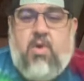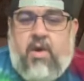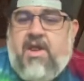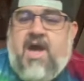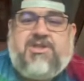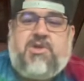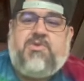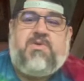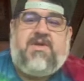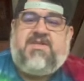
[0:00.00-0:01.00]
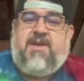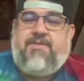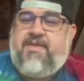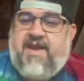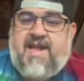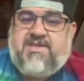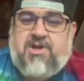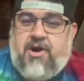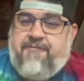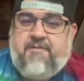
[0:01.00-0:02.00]
CoinLogic was really something that I
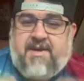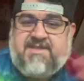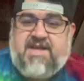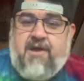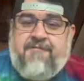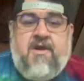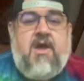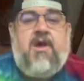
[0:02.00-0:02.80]
started for myself,